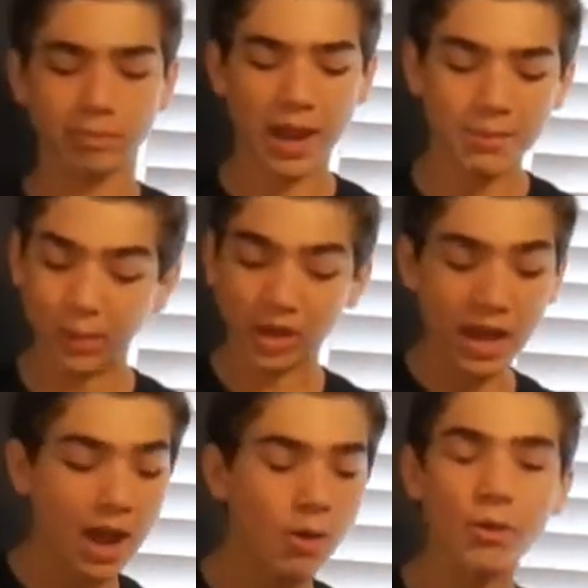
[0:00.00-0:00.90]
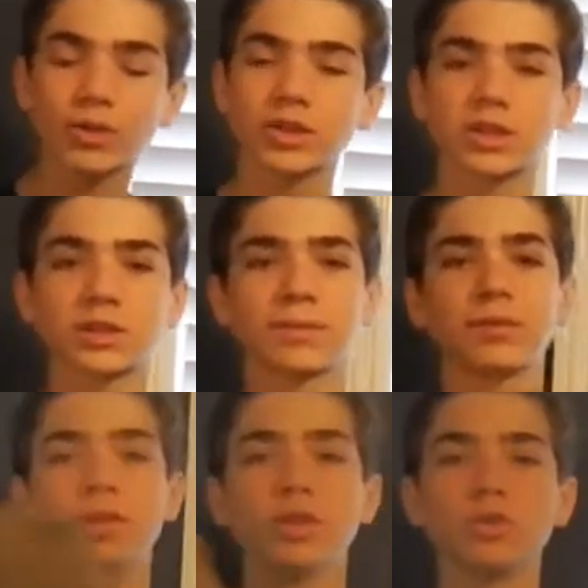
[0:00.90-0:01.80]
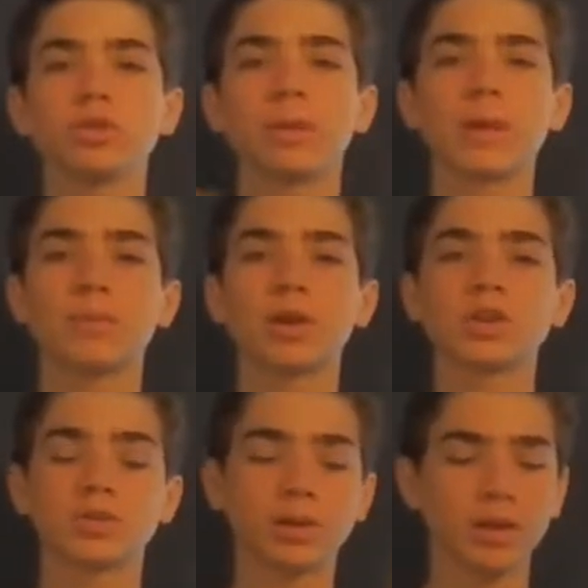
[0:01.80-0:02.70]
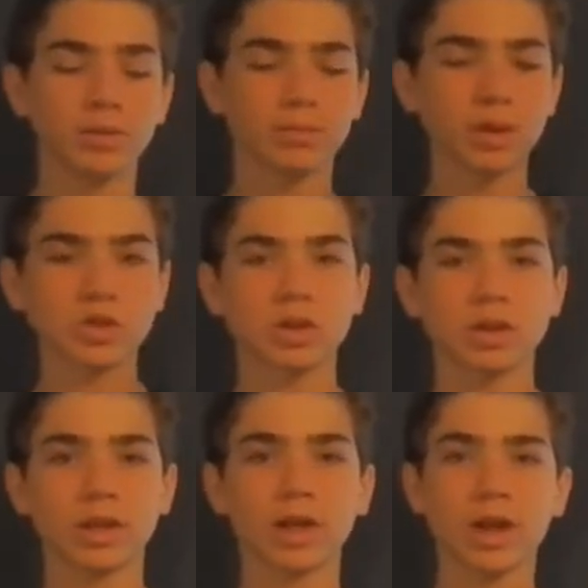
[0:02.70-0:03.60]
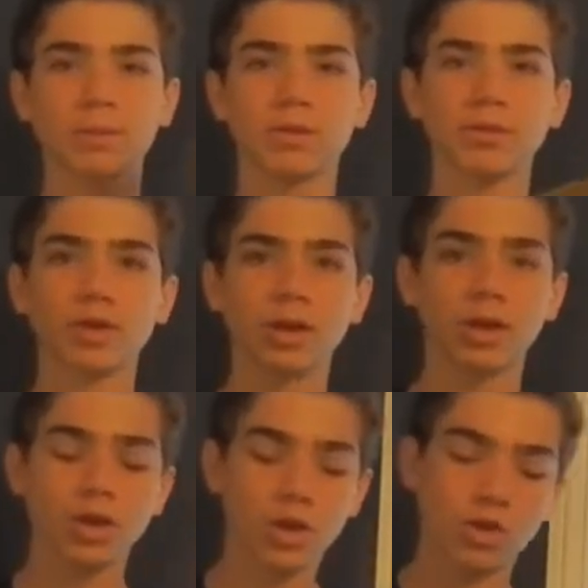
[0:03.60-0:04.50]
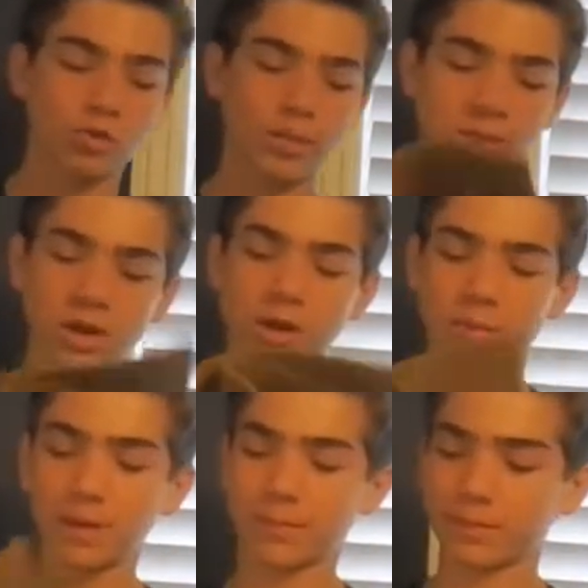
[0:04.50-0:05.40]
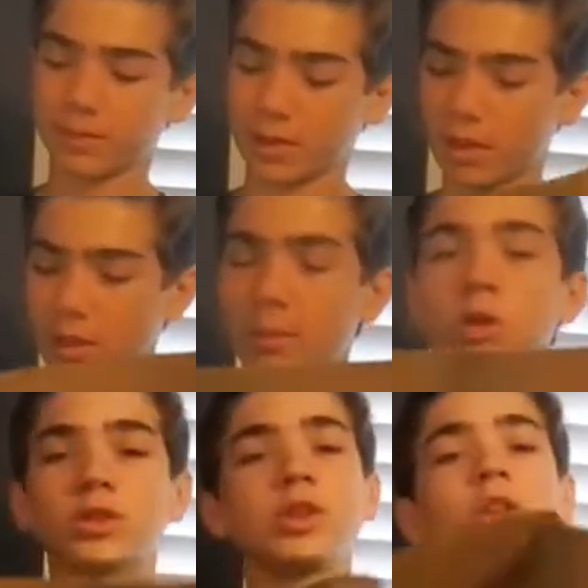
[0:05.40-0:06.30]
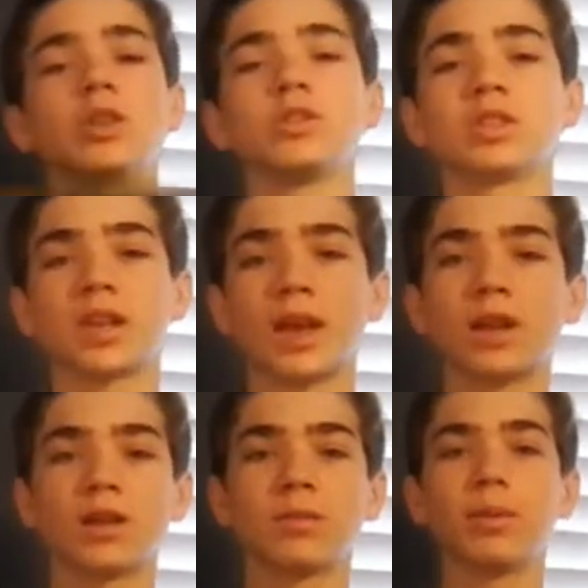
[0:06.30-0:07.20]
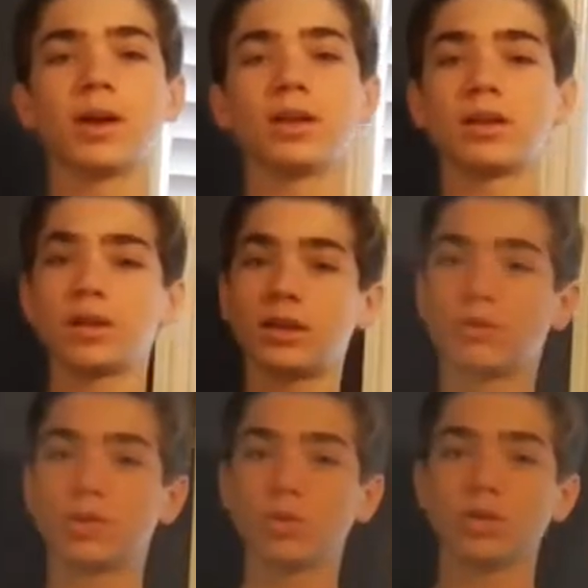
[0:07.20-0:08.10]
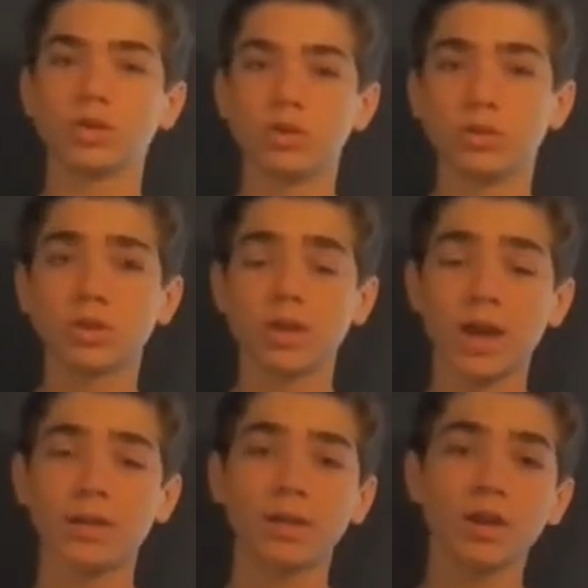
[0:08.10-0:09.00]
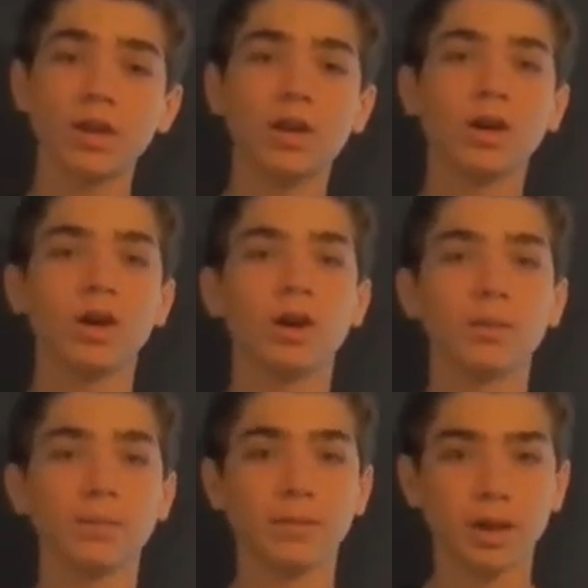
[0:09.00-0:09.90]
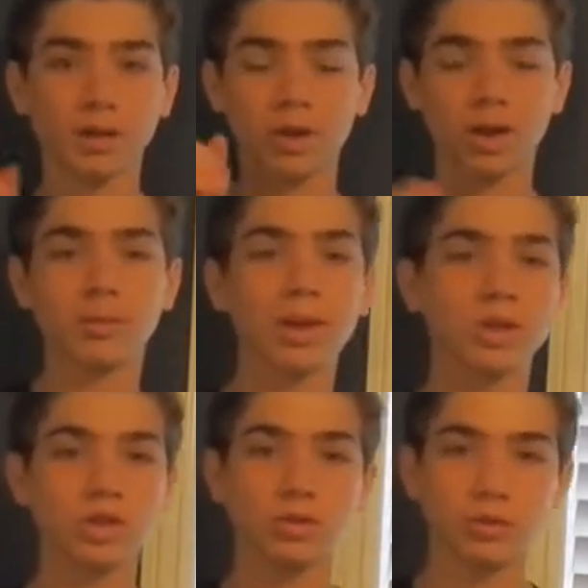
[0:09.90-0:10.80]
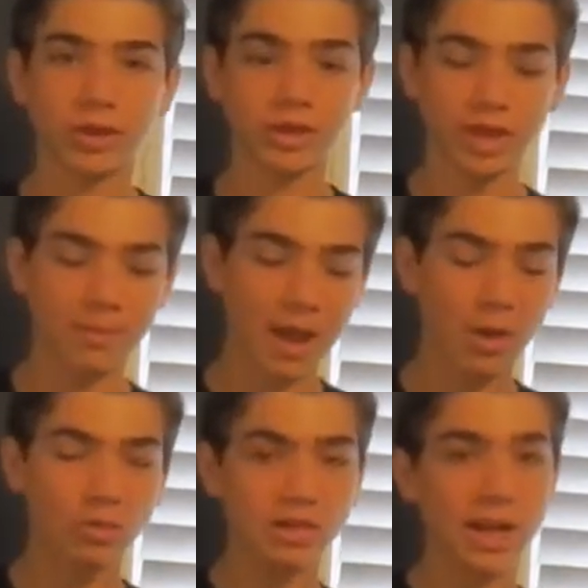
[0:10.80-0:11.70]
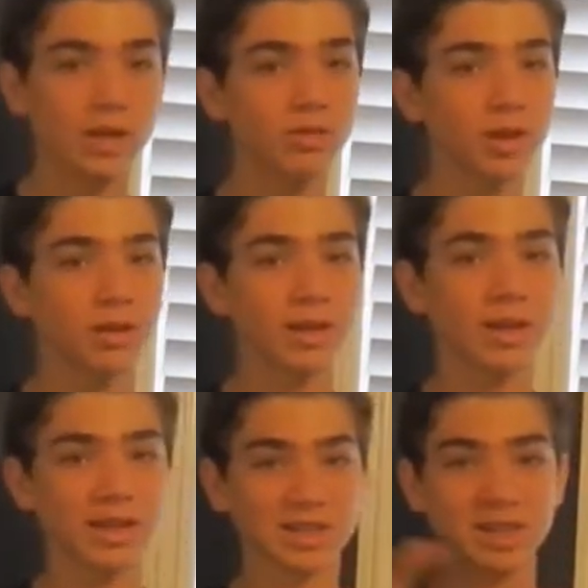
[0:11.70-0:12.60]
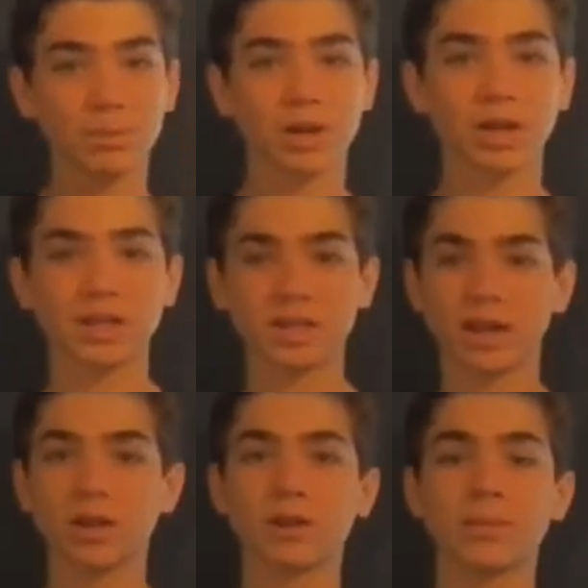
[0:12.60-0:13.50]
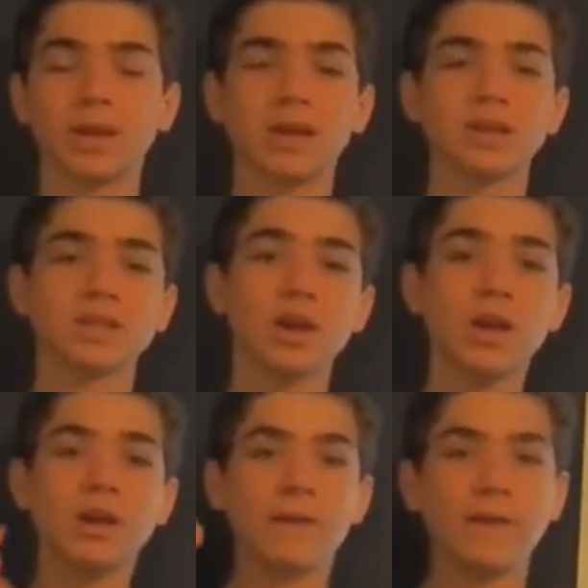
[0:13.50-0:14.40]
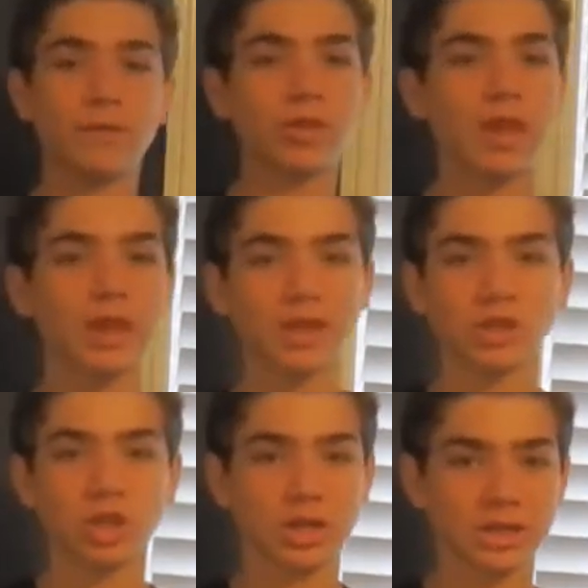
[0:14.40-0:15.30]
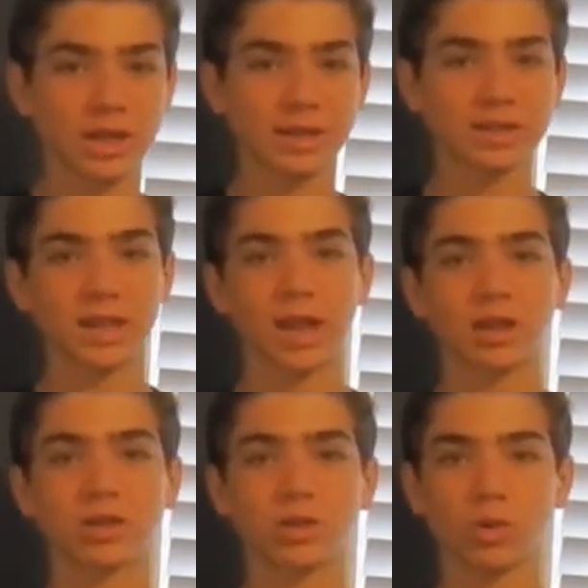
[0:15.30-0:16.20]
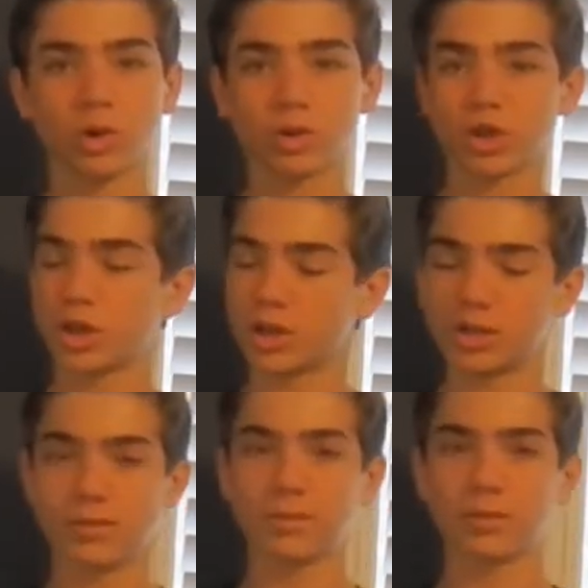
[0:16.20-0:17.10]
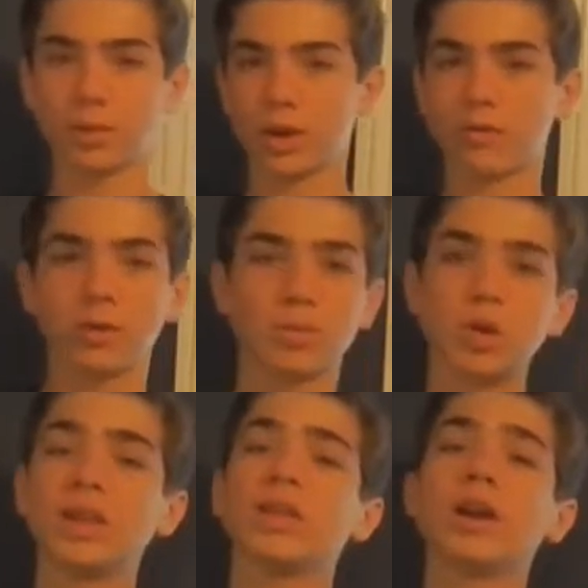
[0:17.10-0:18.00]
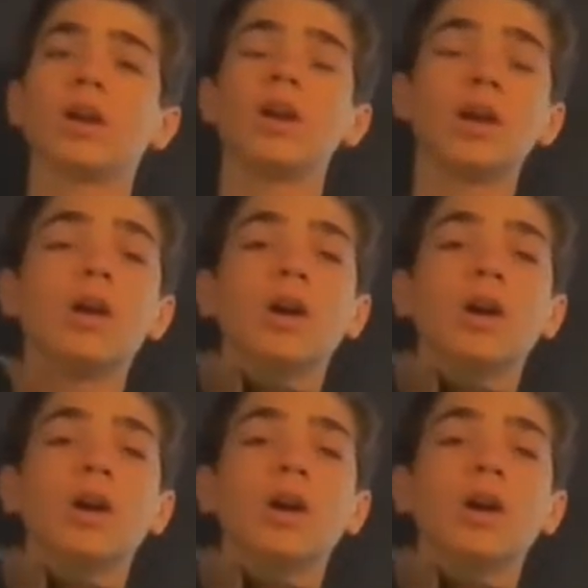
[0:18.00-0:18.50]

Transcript: paper towels, newspapers, but personally I prefer repti carpet. Also, you could use sand, but if you do that, I recommend you feed them outside of it in a separate container, because if they ingest any sand or dirt, whatever you put in there,